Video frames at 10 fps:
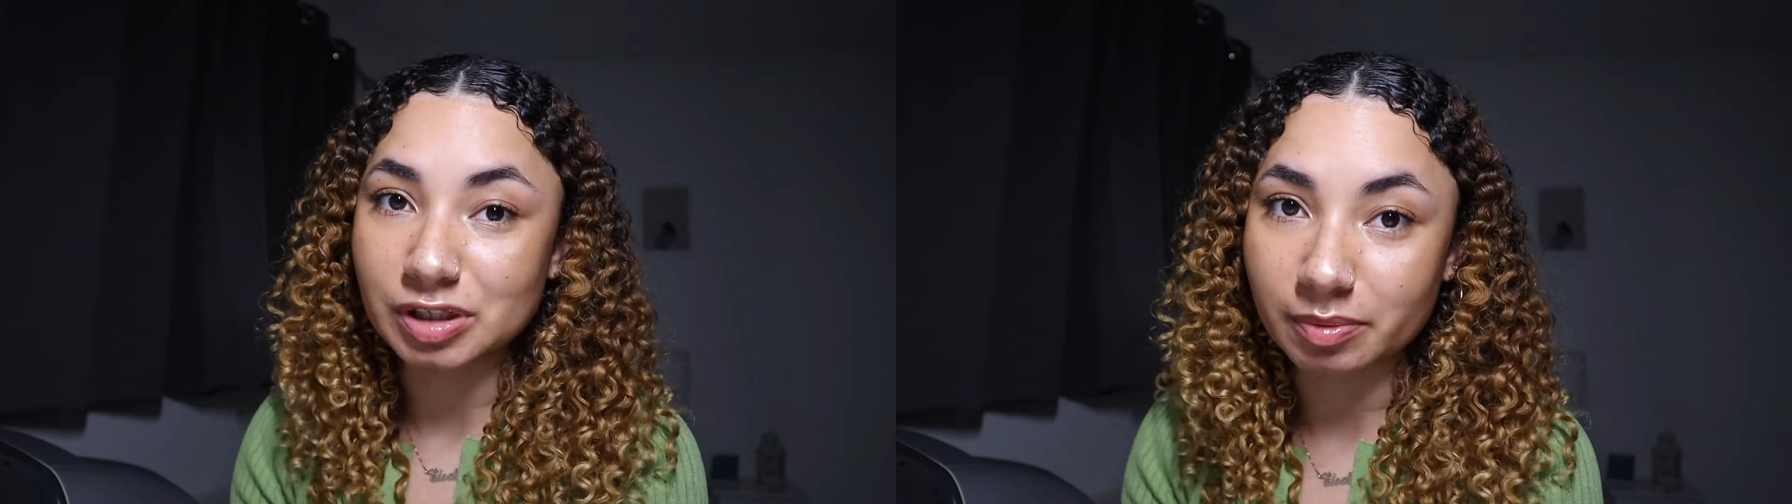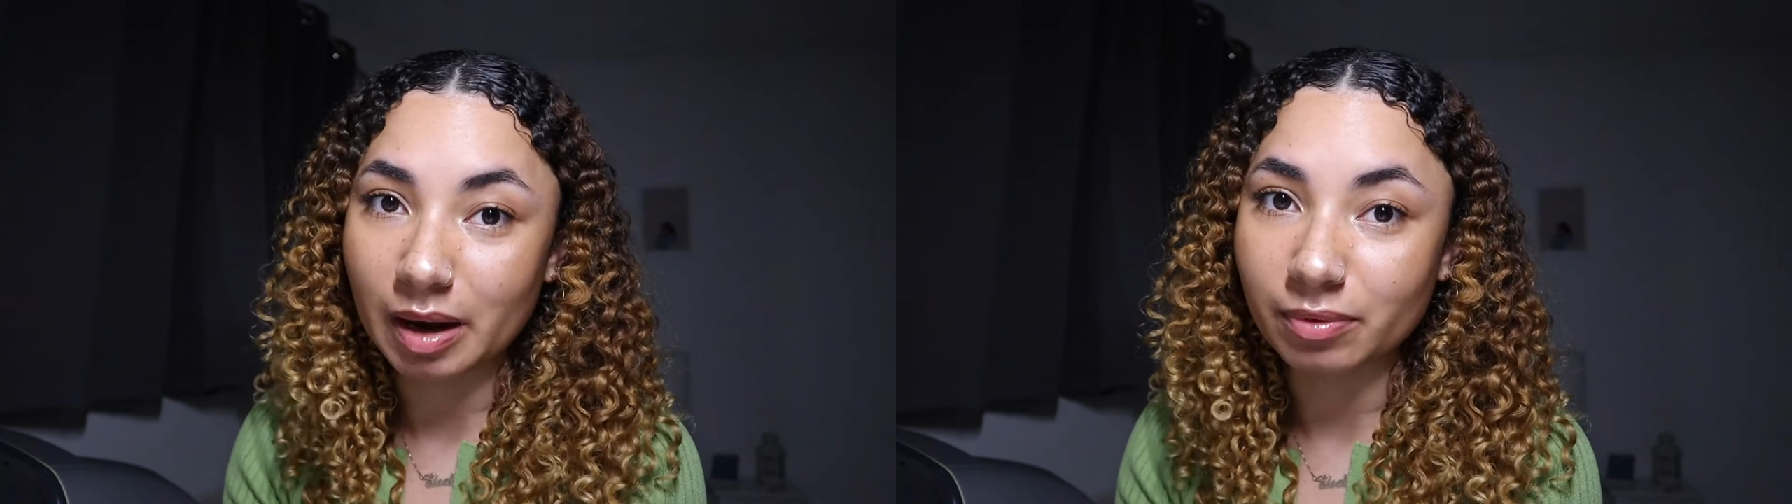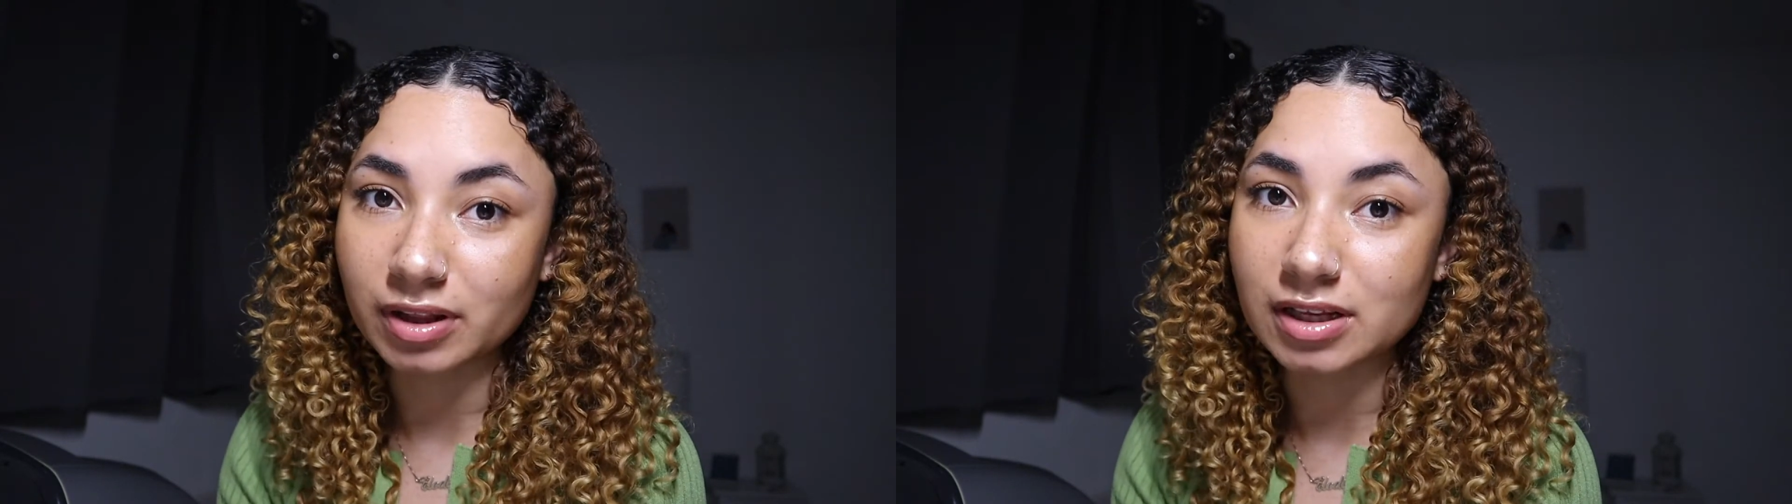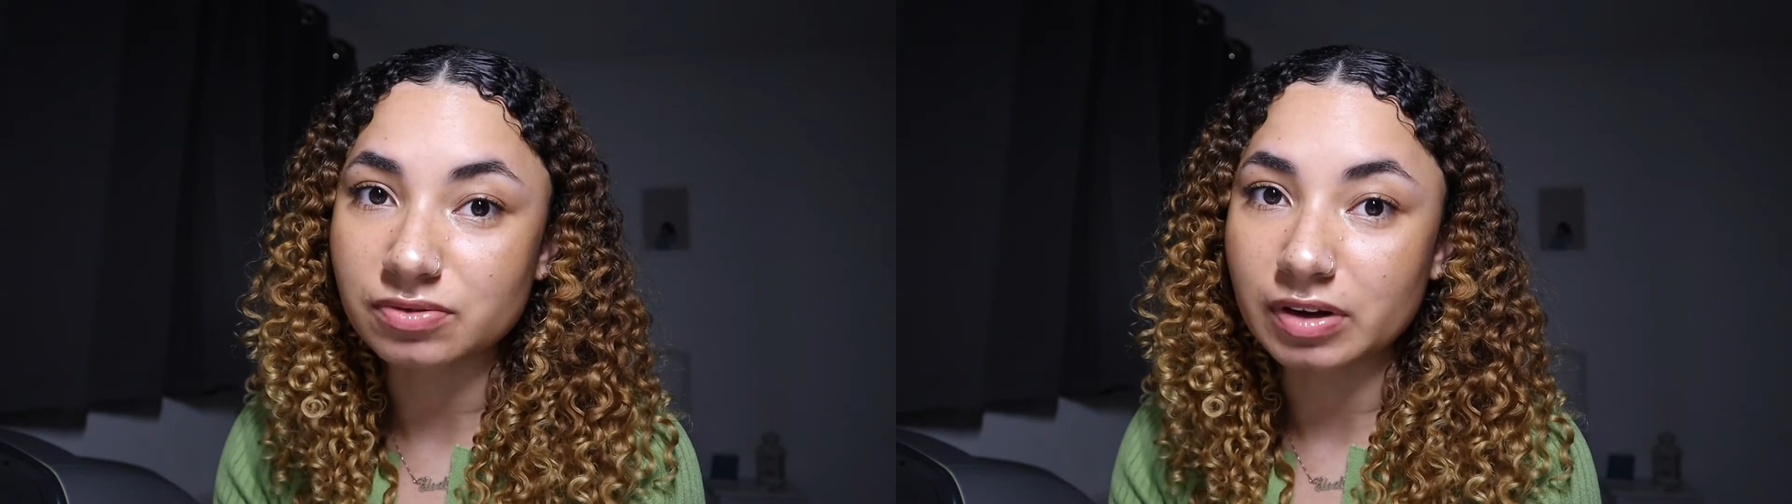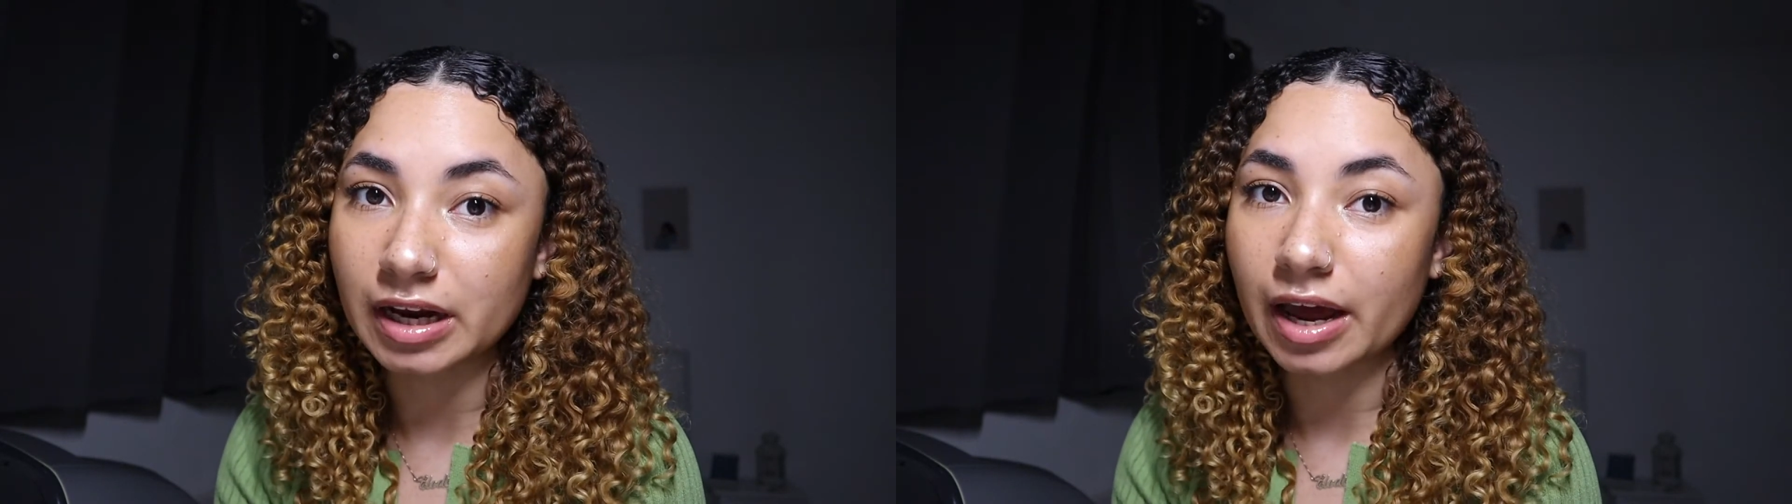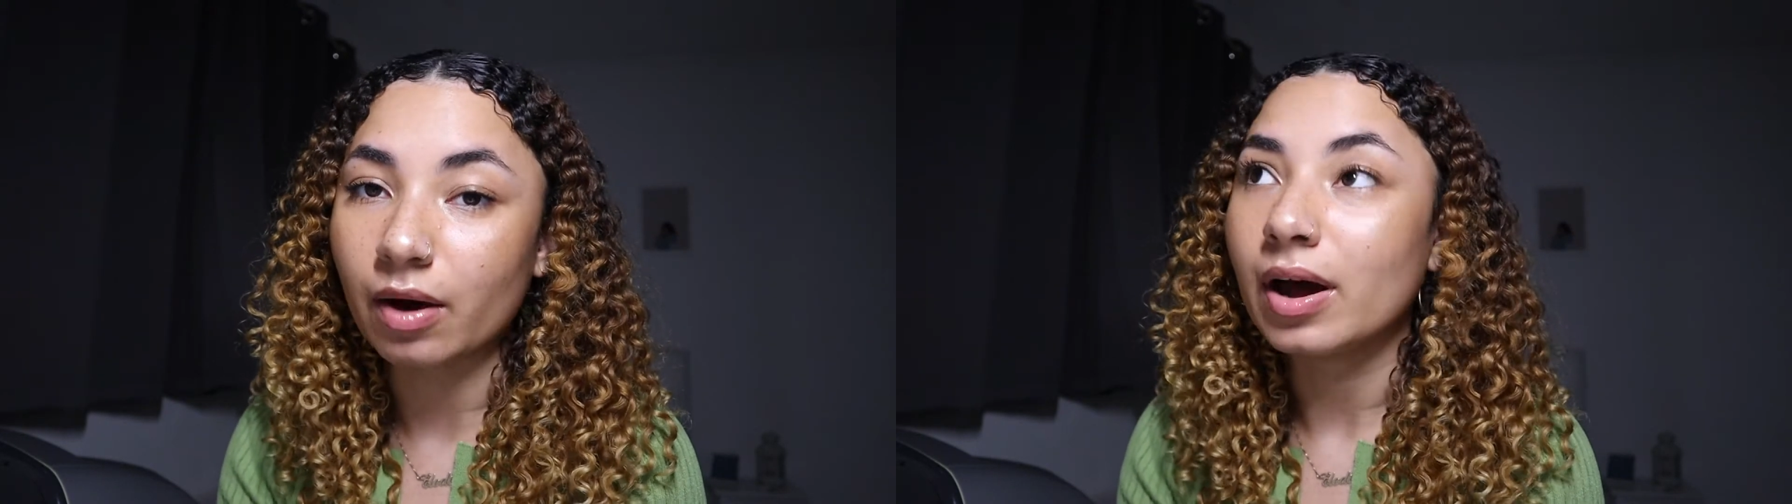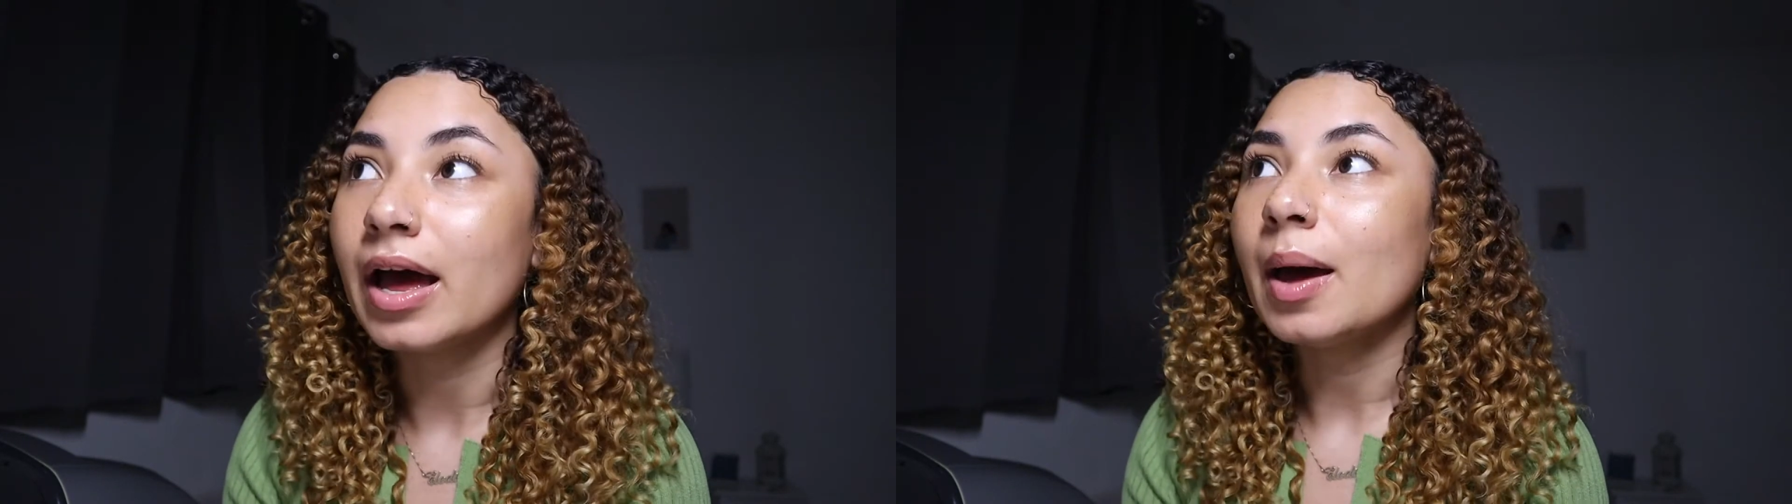your Bible in this video,